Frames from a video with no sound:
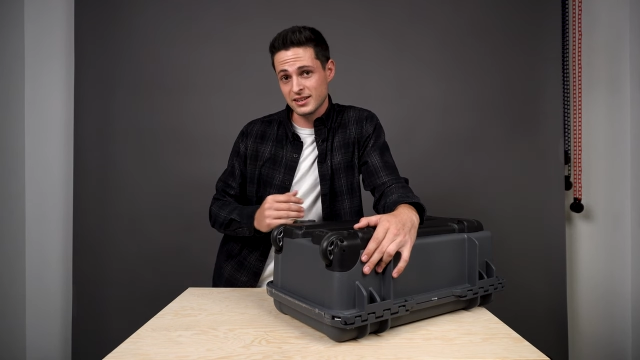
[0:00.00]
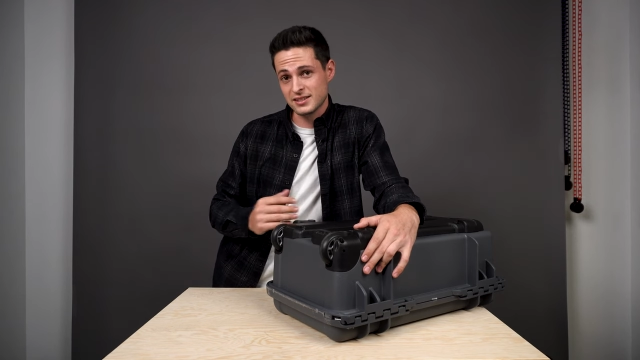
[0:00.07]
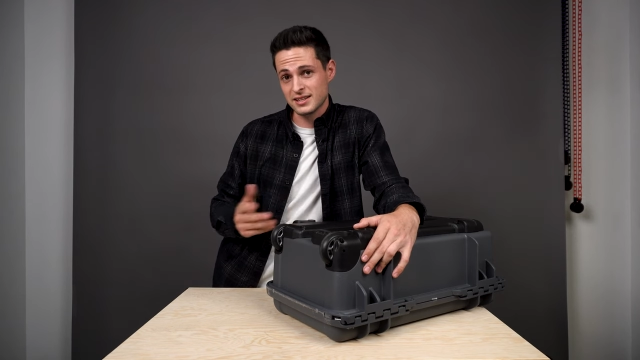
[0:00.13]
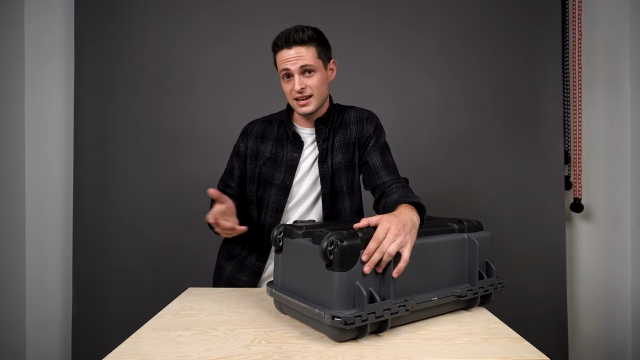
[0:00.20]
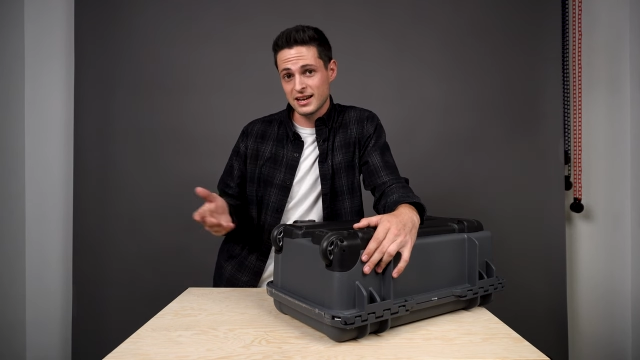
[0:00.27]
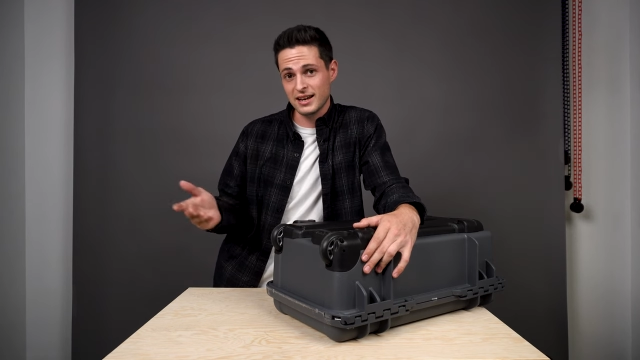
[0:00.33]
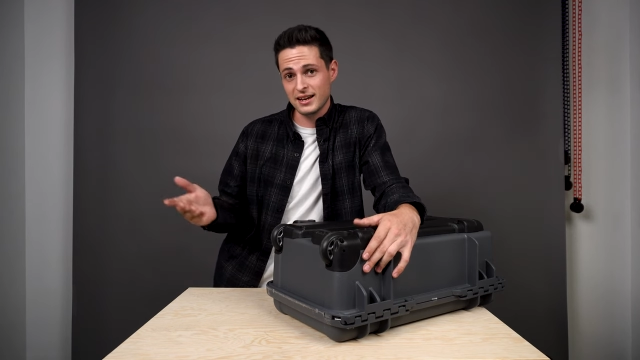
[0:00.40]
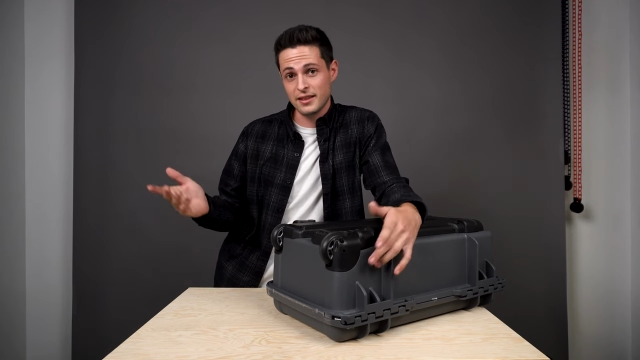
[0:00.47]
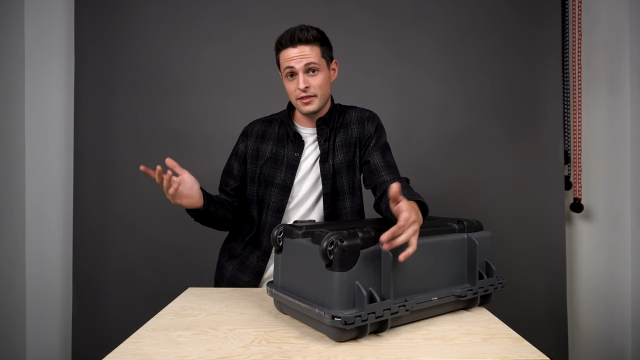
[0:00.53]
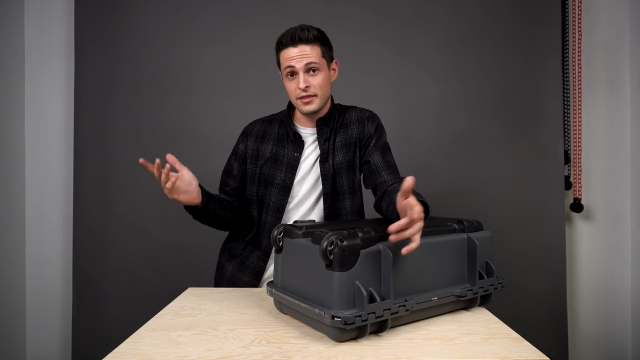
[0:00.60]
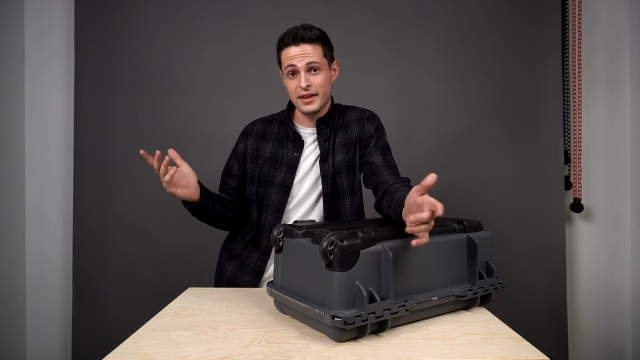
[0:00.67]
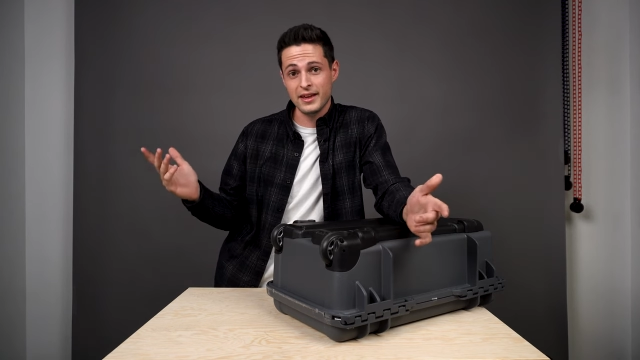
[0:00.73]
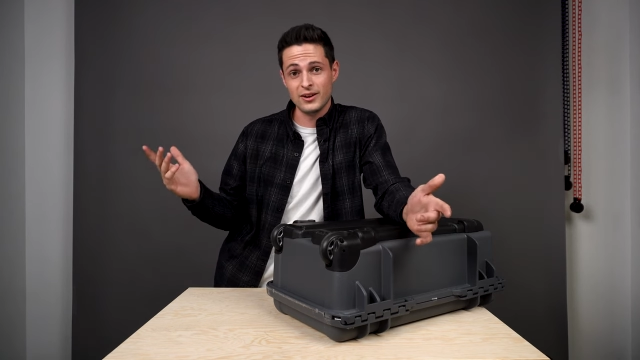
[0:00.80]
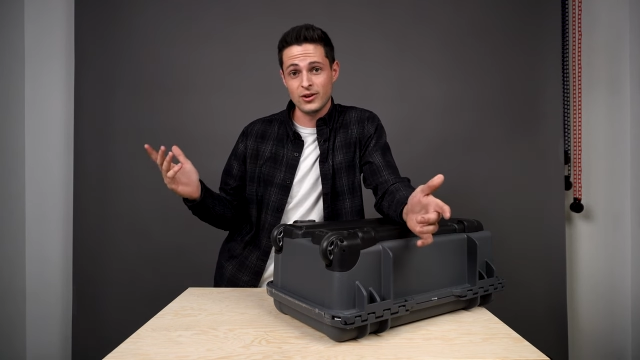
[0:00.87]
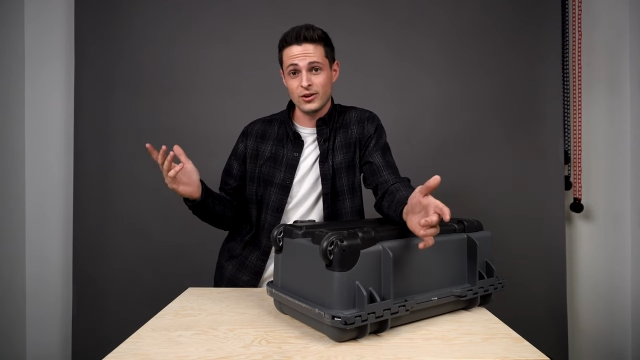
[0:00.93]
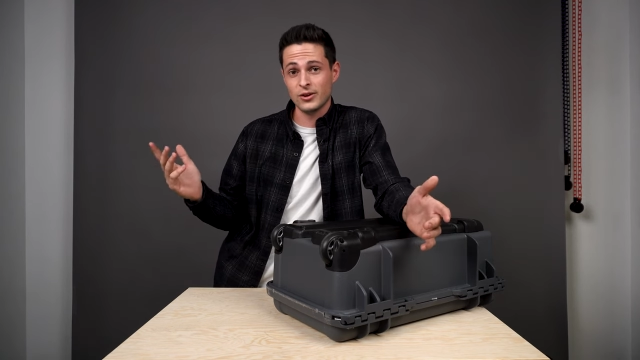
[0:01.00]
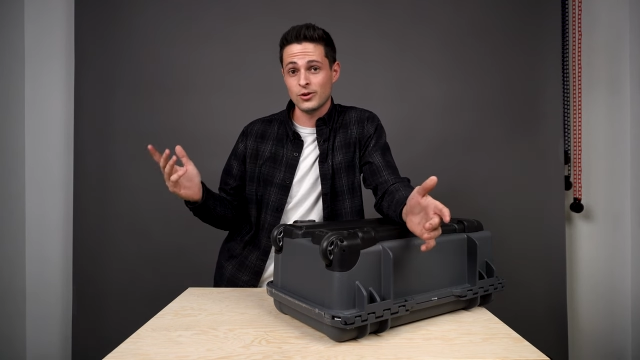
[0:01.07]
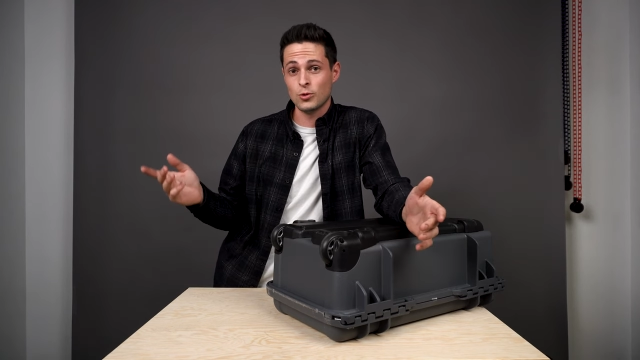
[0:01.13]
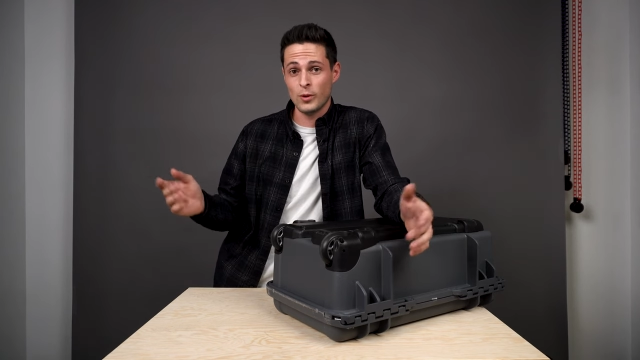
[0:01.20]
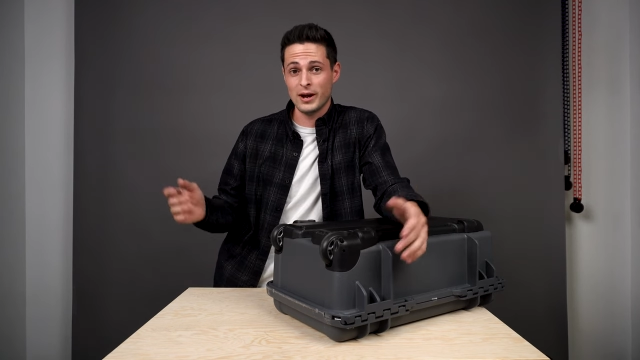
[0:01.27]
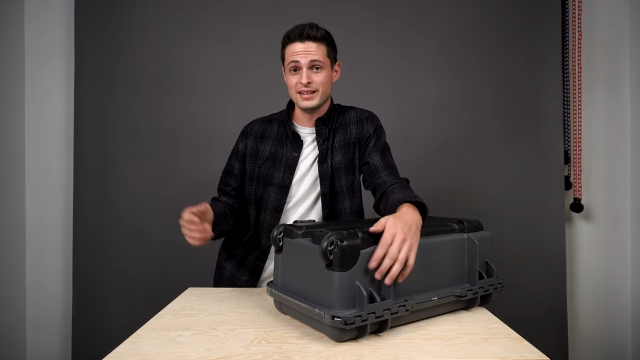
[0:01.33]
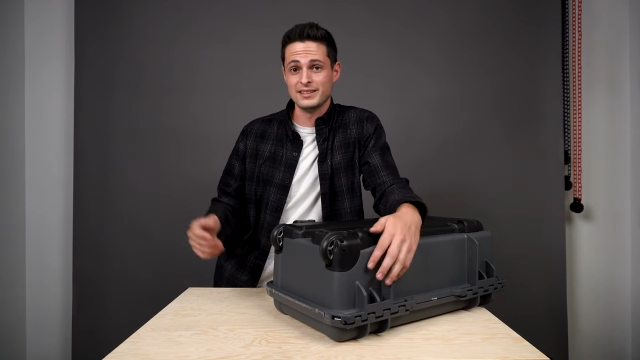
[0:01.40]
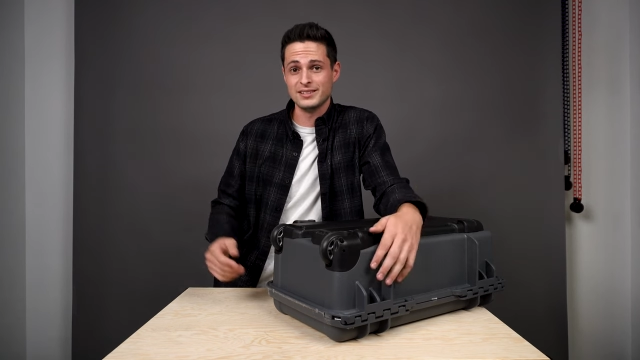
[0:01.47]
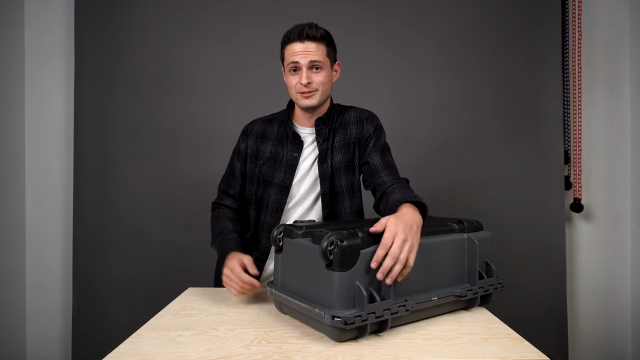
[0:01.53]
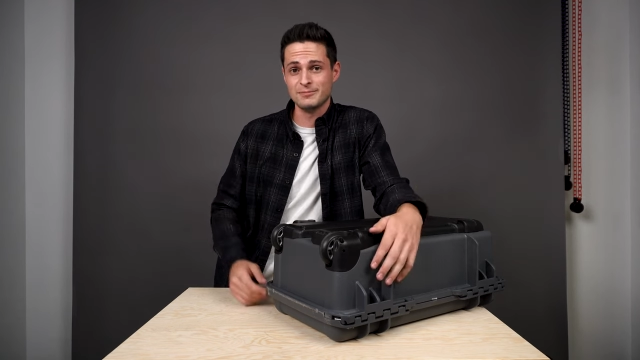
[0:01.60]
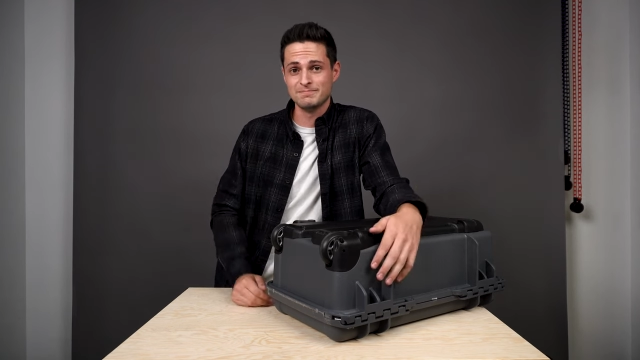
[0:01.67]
design. They are great.